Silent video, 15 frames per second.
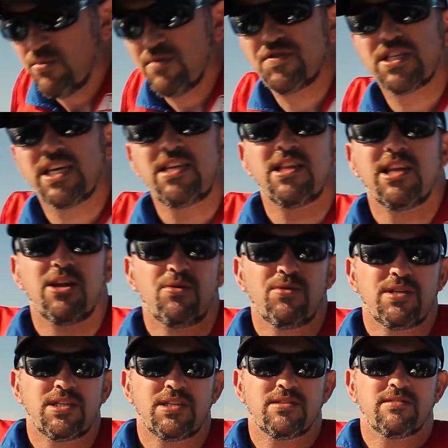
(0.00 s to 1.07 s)
We've seen the
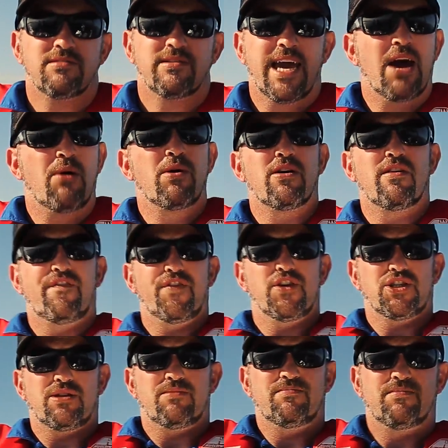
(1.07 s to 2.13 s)
lures. How are we going to
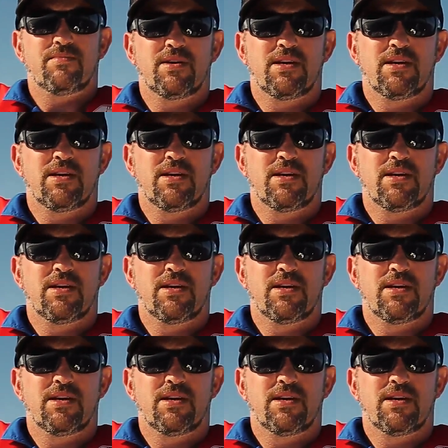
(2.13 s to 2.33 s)
fish them?